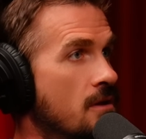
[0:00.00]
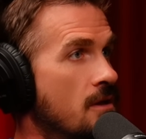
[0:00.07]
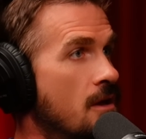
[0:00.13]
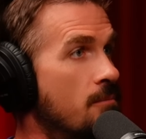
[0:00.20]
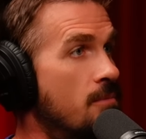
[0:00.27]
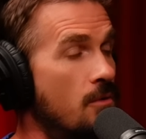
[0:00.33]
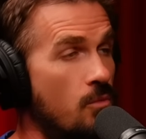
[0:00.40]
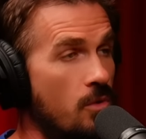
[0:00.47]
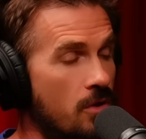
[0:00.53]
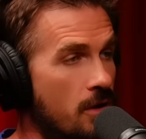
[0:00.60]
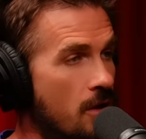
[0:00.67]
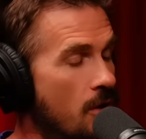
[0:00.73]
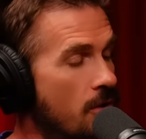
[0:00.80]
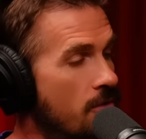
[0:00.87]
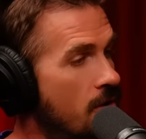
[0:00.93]
But will it
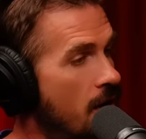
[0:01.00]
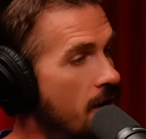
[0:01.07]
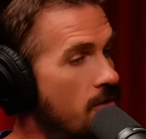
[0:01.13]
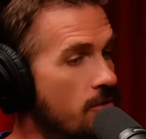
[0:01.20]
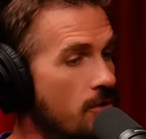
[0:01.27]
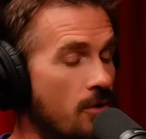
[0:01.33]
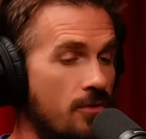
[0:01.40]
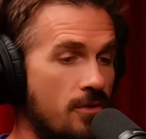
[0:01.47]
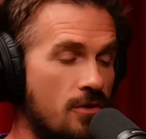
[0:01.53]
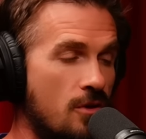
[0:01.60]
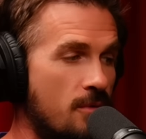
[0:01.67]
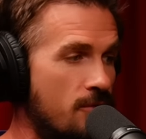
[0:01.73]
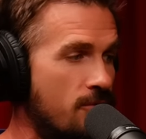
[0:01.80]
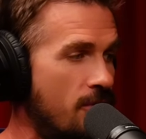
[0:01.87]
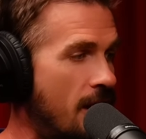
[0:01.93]
go there? I don't know. The
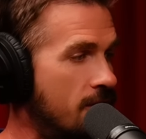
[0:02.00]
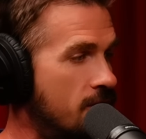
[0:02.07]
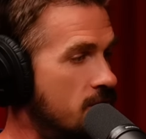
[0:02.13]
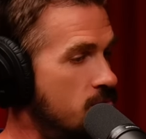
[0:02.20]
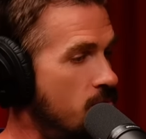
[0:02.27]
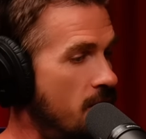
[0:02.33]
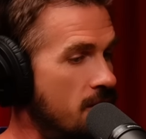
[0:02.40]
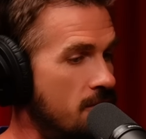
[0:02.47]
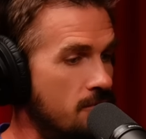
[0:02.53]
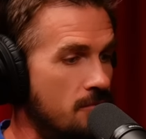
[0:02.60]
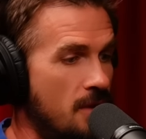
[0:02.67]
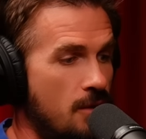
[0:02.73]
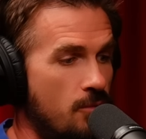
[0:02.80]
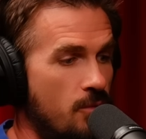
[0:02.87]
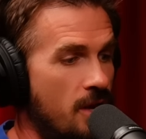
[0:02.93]
human factors might
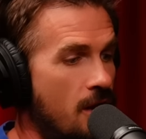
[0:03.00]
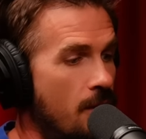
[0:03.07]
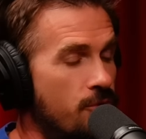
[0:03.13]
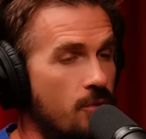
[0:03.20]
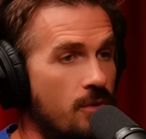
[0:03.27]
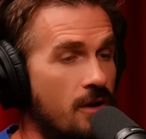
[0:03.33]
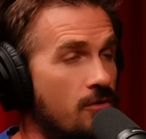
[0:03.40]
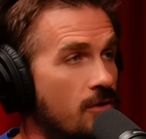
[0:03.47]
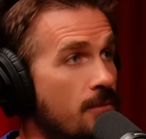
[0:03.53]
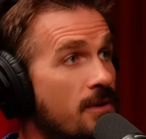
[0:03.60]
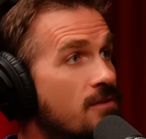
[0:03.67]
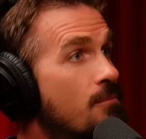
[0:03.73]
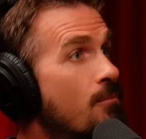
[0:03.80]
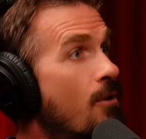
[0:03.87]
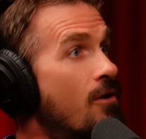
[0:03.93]
mean we come to an
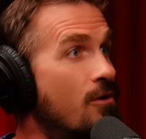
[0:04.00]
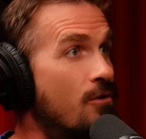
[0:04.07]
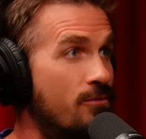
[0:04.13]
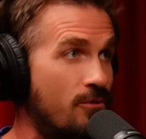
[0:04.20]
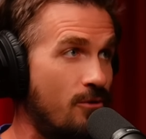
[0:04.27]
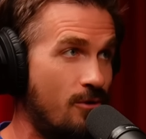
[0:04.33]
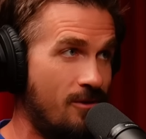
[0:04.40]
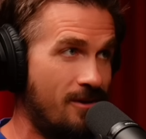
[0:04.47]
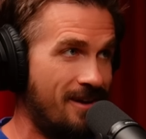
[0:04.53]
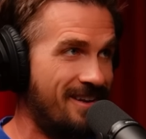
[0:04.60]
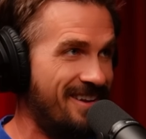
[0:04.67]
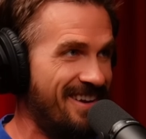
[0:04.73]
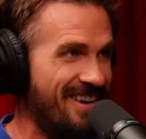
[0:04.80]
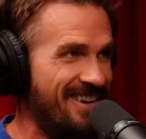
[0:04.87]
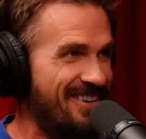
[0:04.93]
agreement tomorrow, for all I
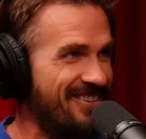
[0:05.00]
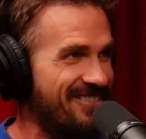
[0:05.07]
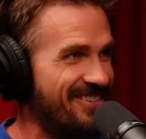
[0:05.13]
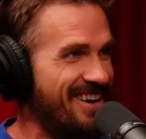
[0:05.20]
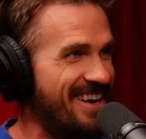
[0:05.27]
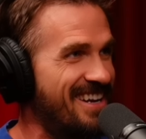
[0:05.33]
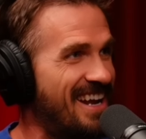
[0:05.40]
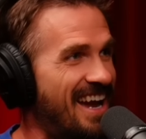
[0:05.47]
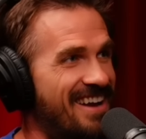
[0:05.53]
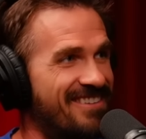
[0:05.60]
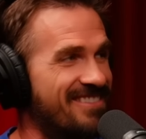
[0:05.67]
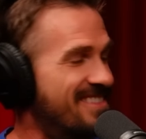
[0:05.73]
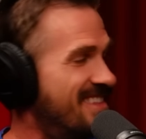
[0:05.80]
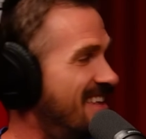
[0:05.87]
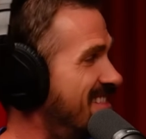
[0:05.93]
know, right? I
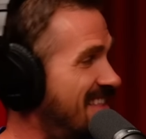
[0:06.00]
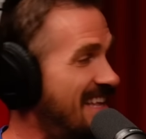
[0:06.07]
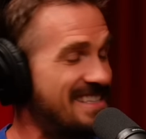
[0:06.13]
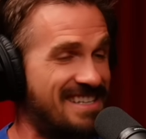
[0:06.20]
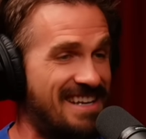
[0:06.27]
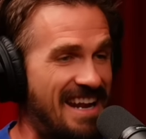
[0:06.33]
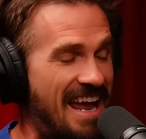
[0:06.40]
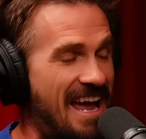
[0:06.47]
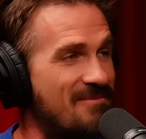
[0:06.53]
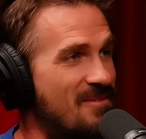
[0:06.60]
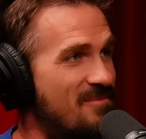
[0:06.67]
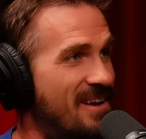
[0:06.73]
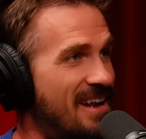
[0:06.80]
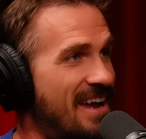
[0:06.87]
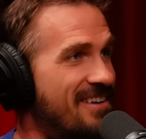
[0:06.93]
don't think that's going to happen,
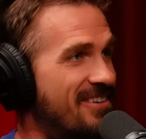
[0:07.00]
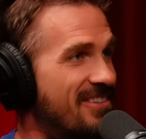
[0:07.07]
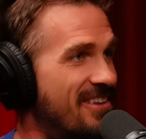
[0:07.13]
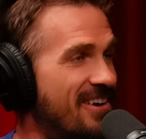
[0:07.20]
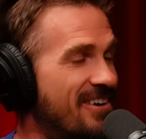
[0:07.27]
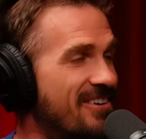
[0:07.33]
but I don't know.